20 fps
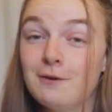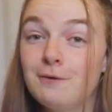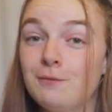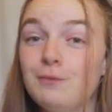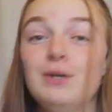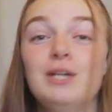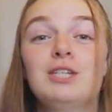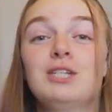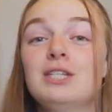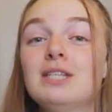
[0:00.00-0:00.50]

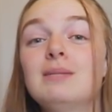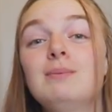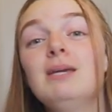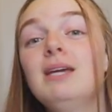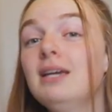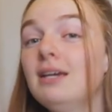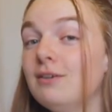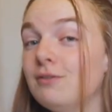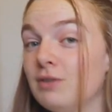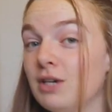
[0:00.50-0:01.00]
Which,
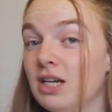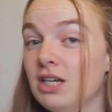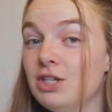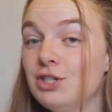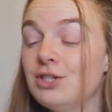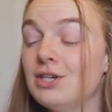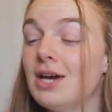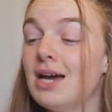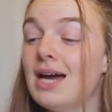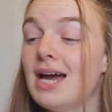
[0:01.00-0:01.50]
speaking of
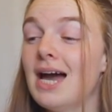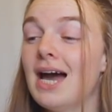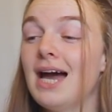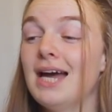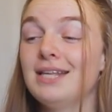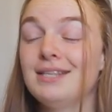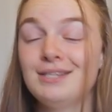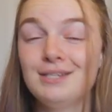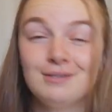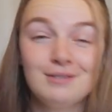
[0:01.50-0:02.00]
which,
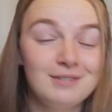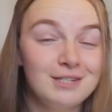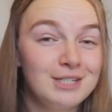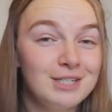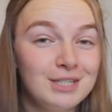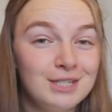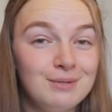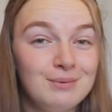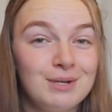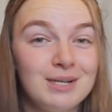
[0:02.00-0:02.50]
I do
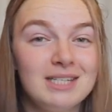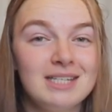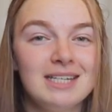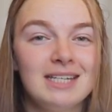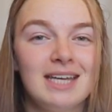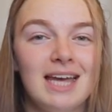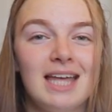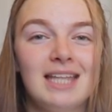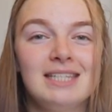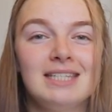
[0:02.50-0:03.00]
eventually want to
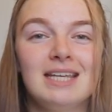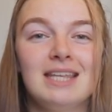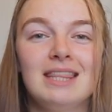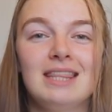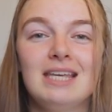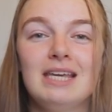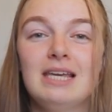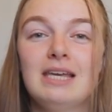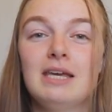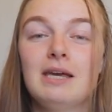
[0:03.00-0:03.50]
get
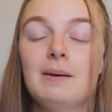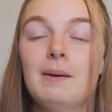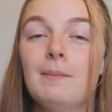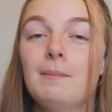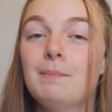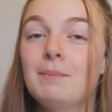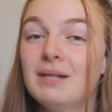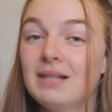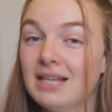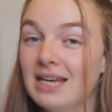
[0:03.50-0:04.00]
the
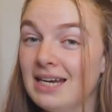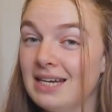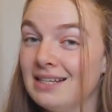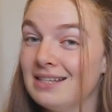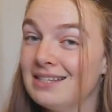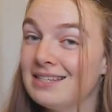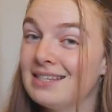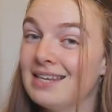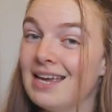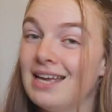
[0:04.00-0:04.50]

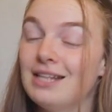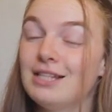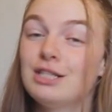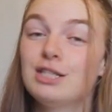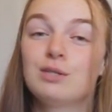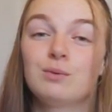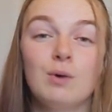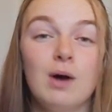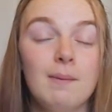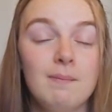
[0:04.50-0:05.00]
plates and
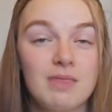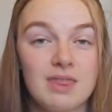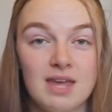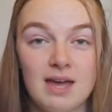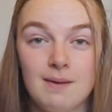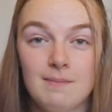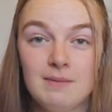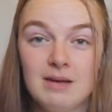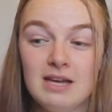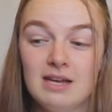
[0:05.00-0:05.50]
swap
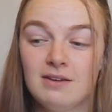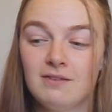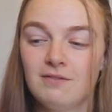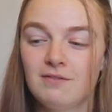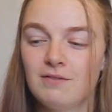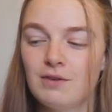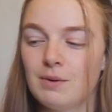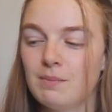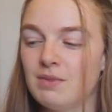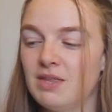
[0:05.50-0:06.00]
them
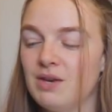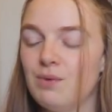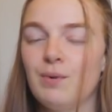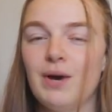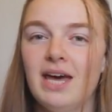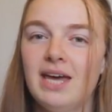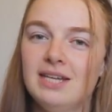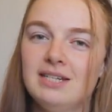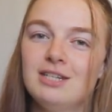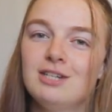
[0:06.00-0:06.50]
from the
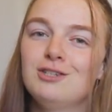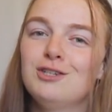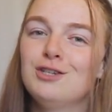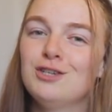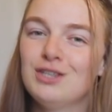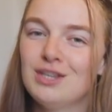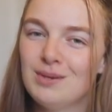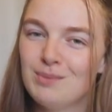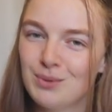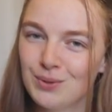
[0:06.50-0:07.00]
white
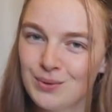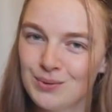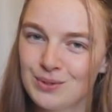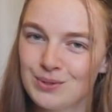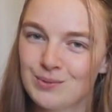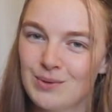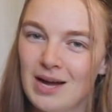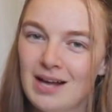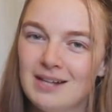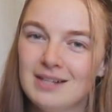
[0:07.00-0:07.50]
to the blue
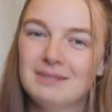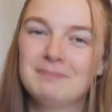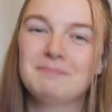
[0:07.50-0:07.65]
as well.